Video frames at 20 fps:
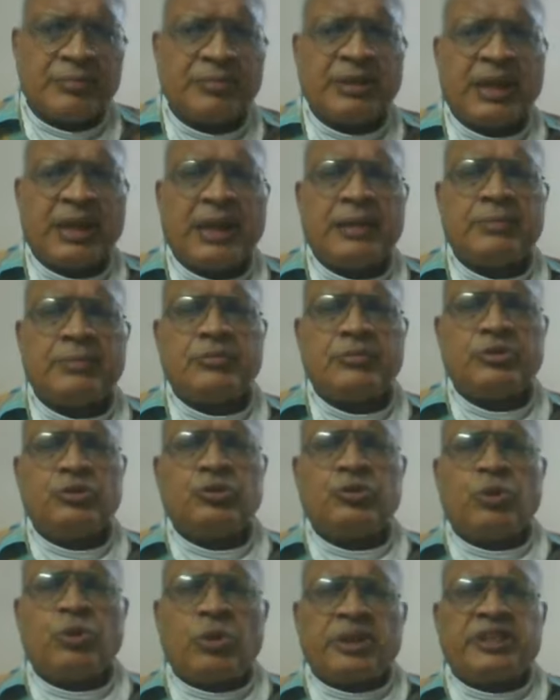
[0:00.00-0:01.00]

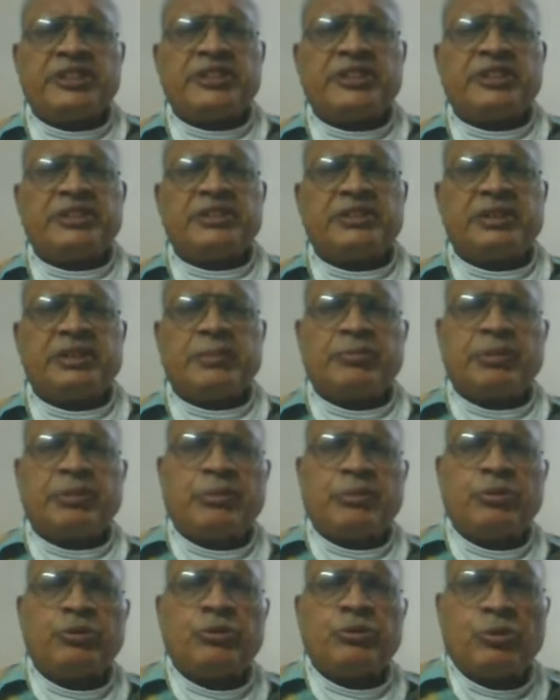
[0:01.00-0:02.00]
Sometimes you notice it,
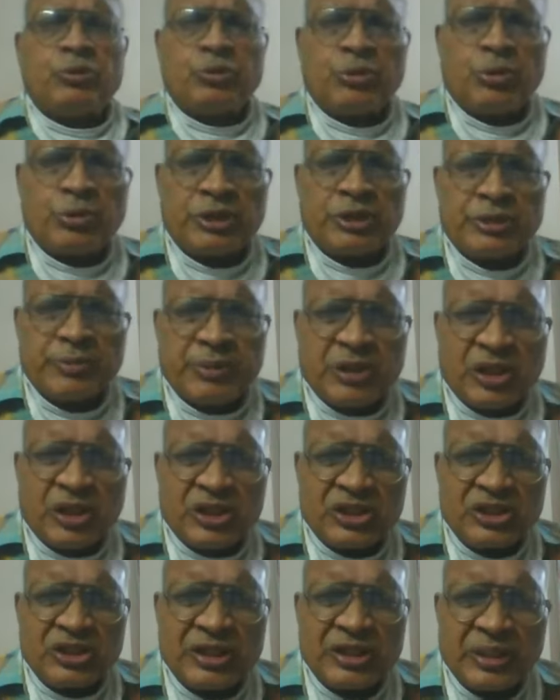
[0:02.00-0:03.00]
sometimes you don't notice
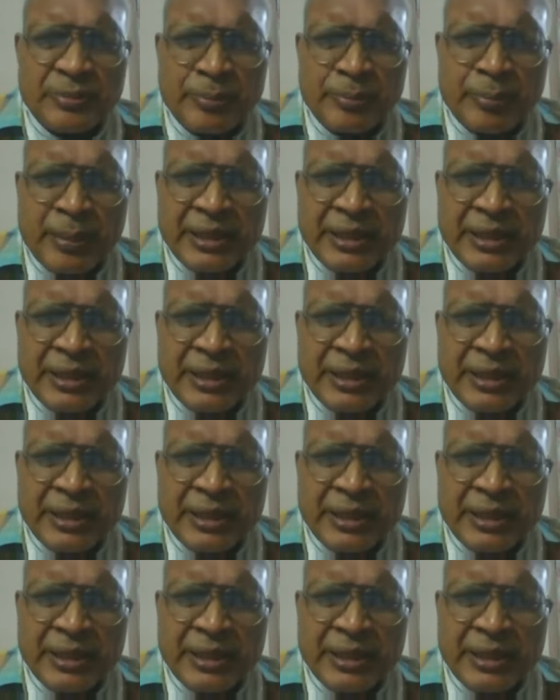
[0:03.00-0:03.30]
because